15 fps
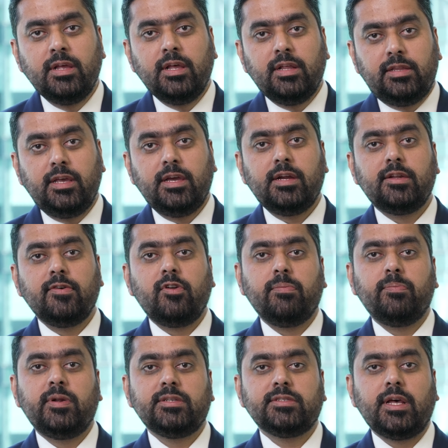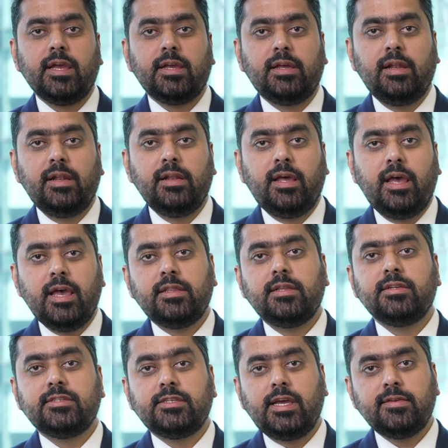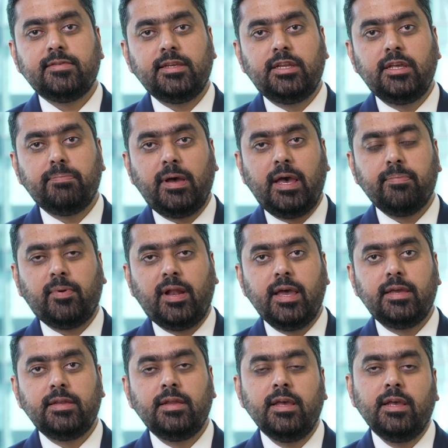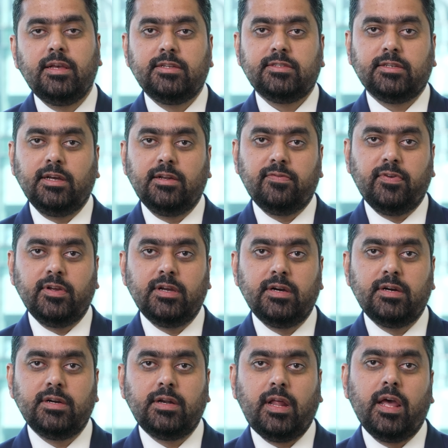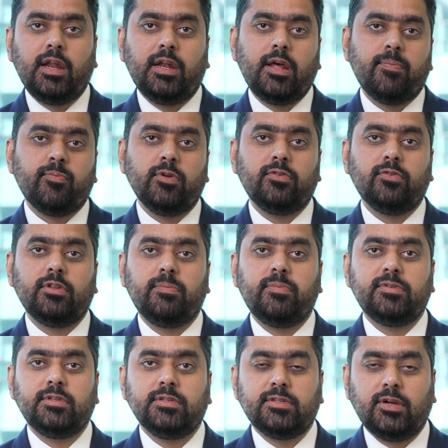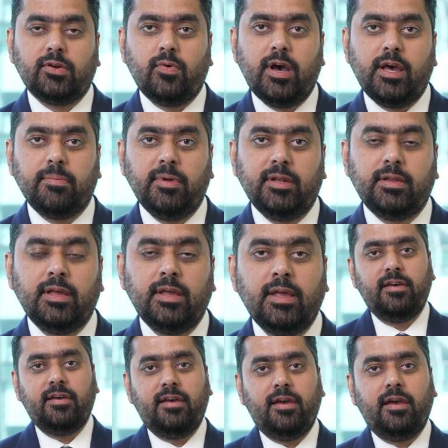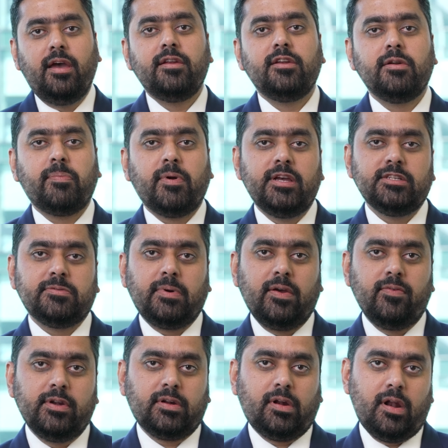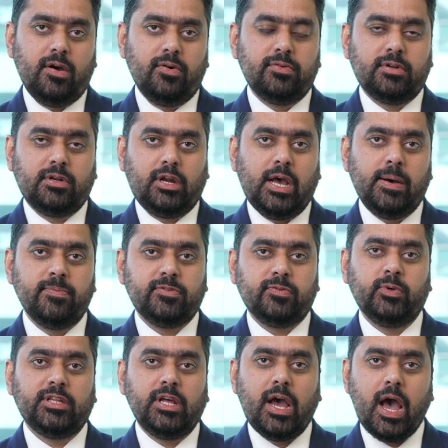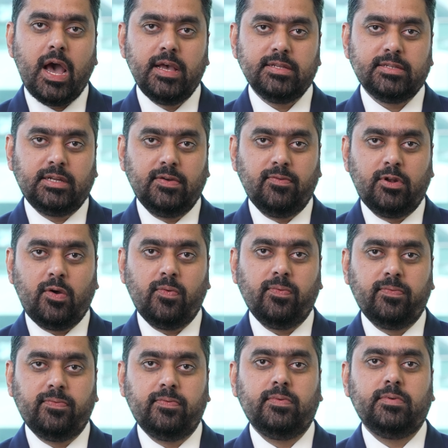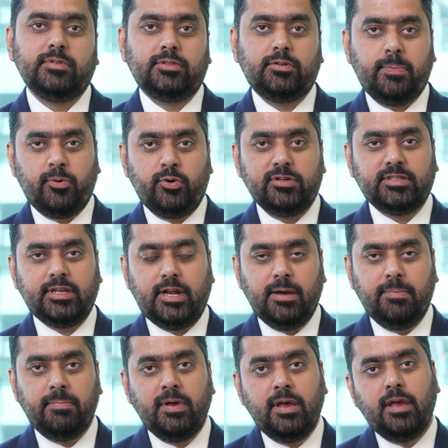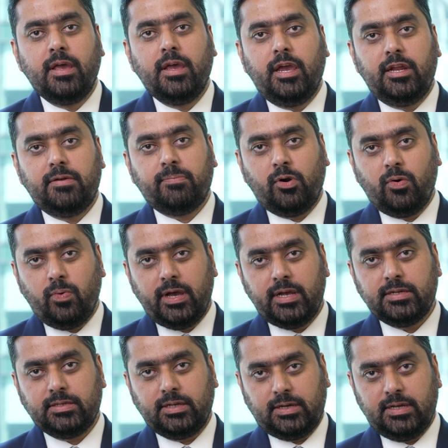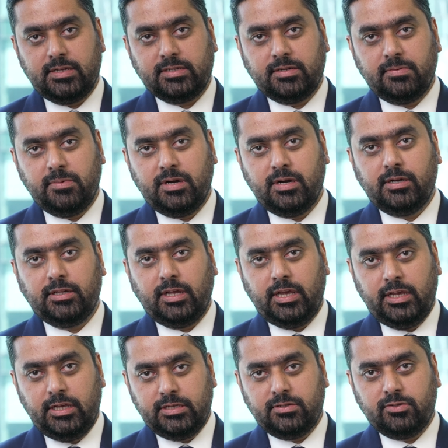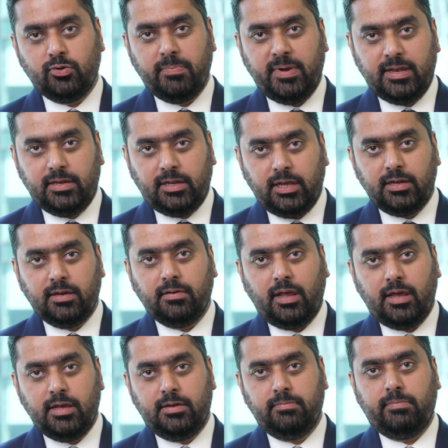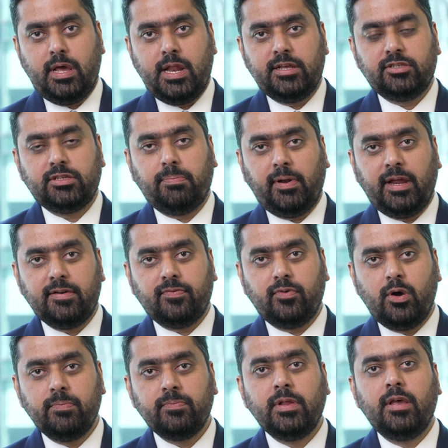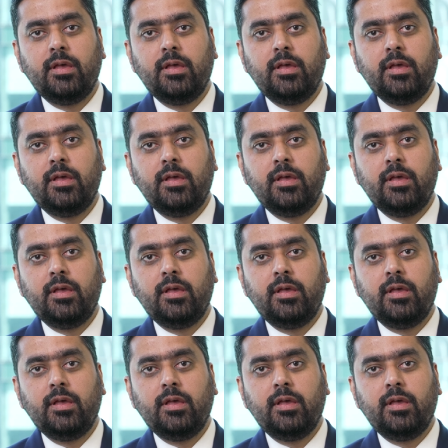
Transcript: their development cycle and the CI/CD pipeline is configured and adapting to the business requirement. Enterprise Private Cloud comes with the highest level of support setup. It provides the customer the ease to maintain and manage the platform